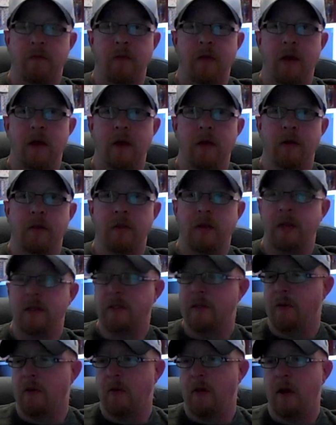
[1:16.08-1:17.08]
flying all day.
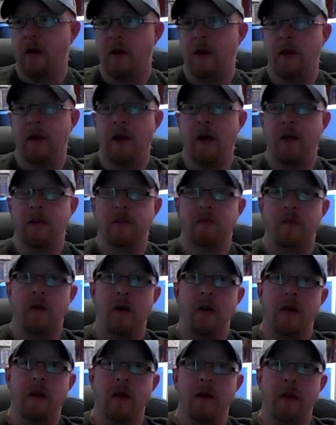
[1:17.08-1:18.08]
So I'll get into Dallas
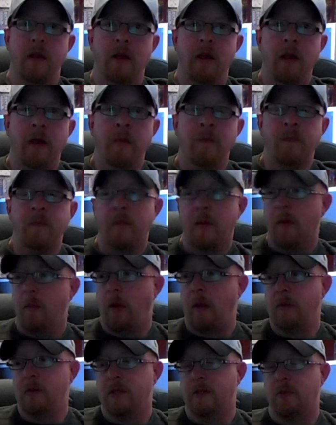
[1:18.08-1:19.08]
Friday night,
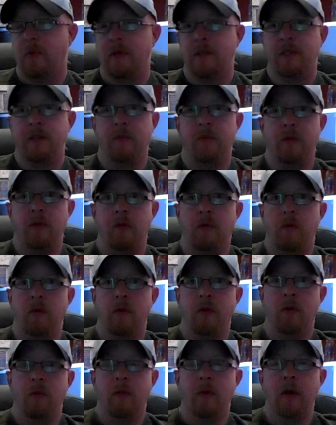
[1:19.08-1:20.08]
probably just rest up in the
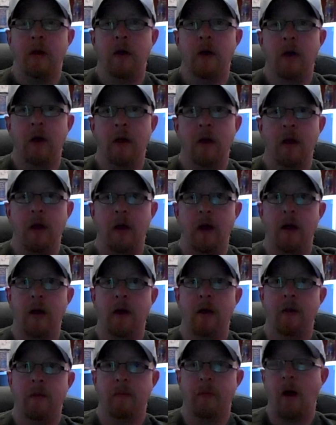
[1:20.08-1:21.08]
room.
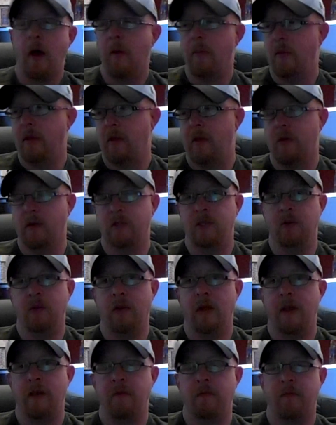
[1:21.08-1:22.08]
I'll be there too
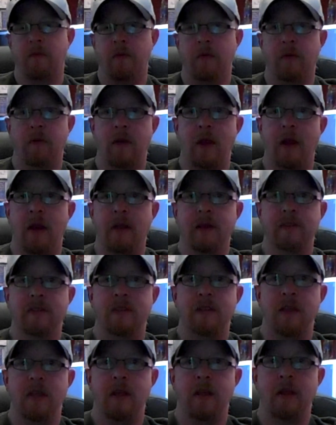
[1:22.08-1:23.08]
late for
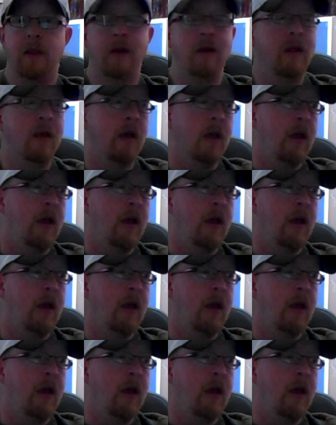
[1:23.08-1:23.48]
NXT, and